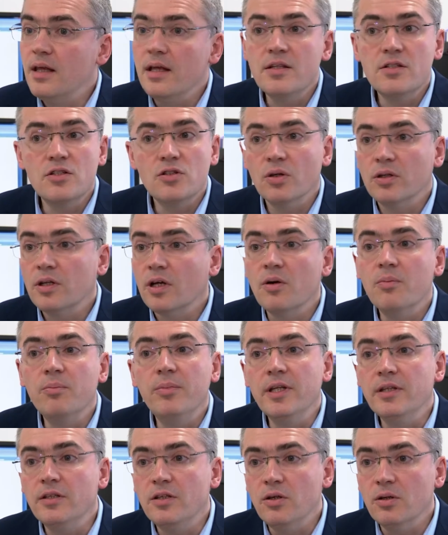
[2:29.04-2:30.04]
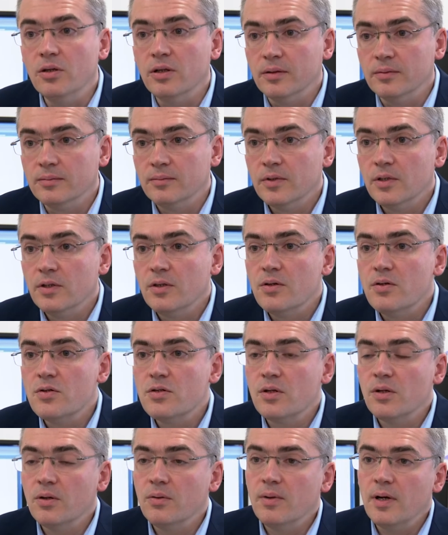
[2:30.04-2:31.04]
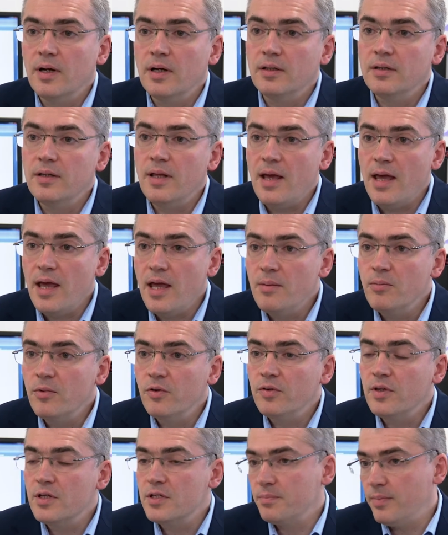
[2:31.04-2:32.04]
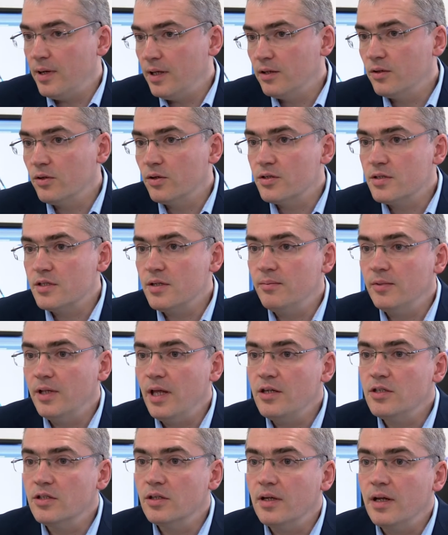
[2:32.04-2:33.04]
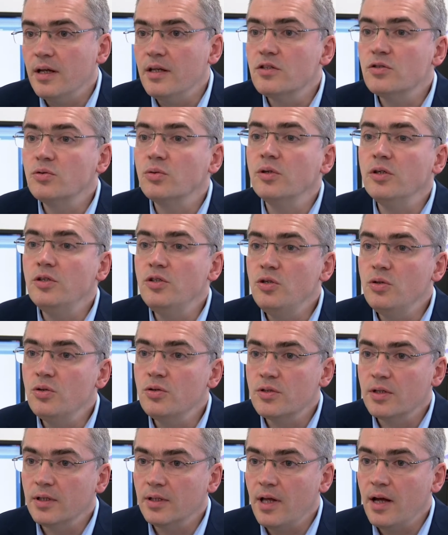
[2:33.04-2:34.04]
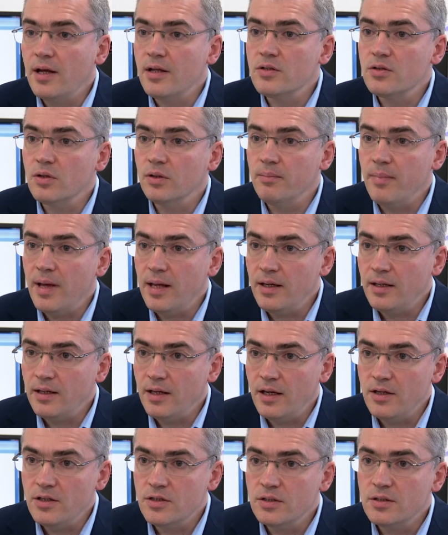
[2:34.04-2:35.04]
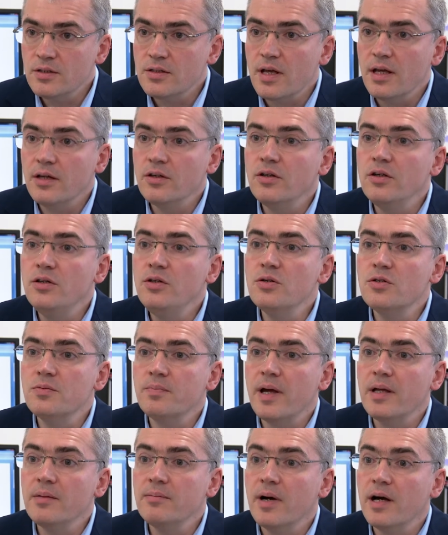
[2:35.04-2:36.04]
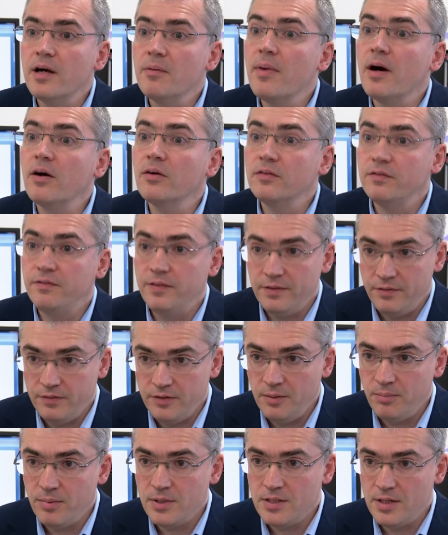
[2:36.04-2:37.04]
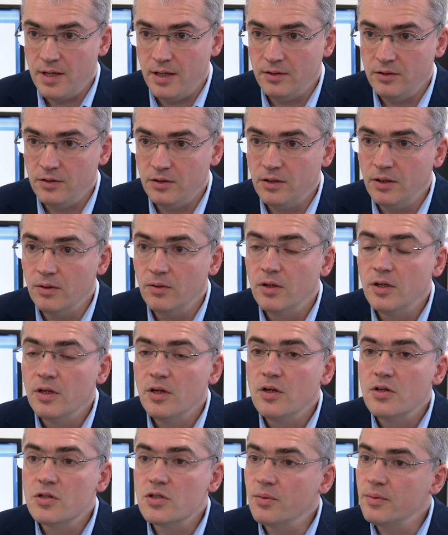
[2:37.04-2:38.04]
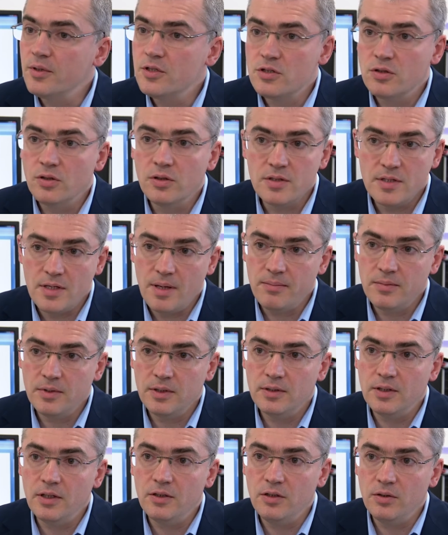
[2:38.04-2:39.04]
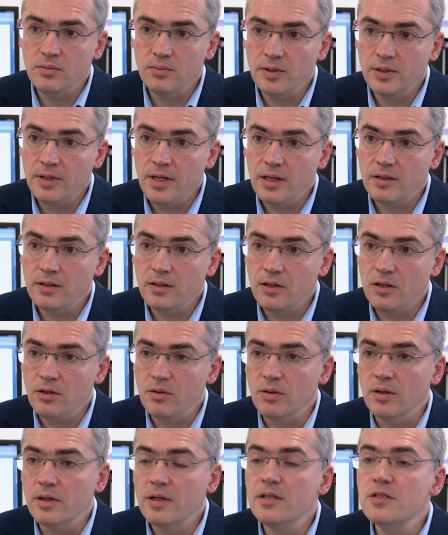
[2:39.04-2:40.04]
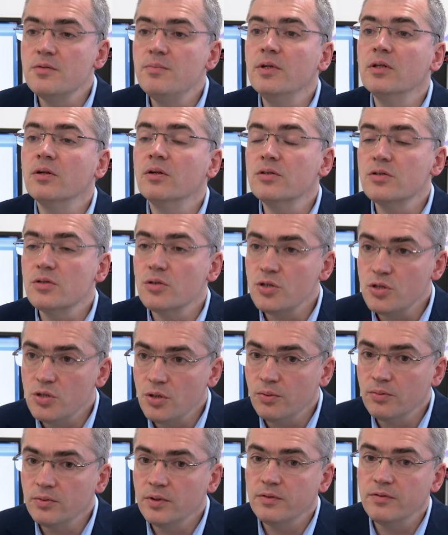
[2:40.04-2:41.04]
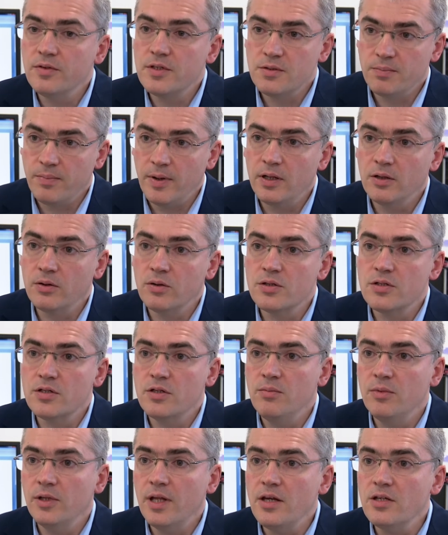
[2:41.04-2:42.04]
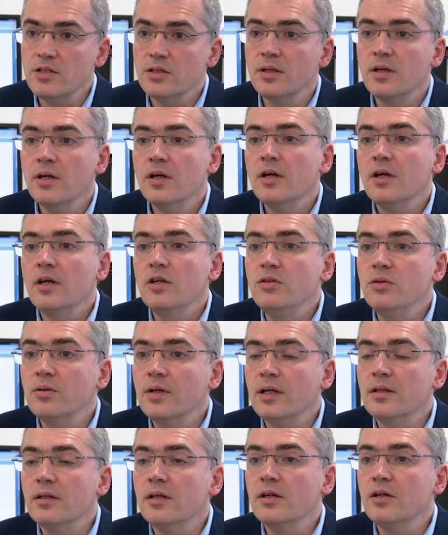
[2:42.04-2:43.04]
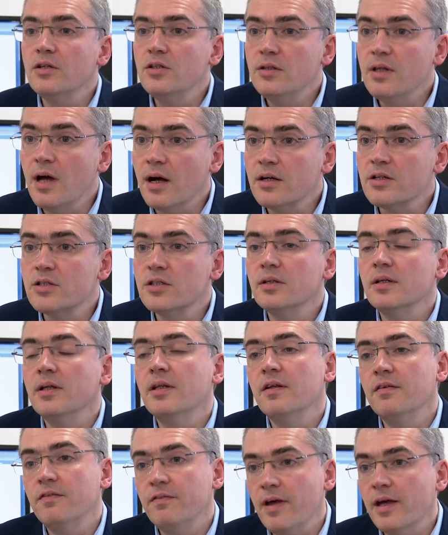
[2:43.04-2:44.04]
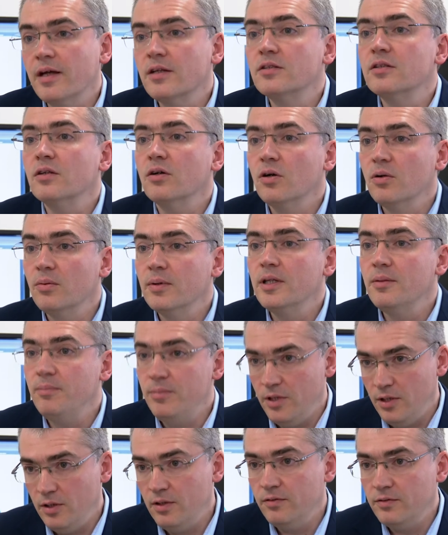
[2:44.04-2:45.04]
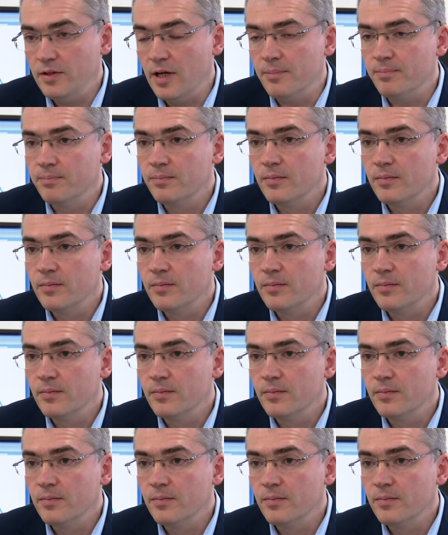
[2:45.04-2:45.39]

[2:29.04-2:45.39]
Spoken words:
It's not a complete cure. So the aim of the spinal cord stimulation is to reduce reliance on medications and reduce pain by about 50%, you know. So it's not something that you will get a cure. It's been also shown that with spinal cord stimulation, you get a reduction in effect over the period of time.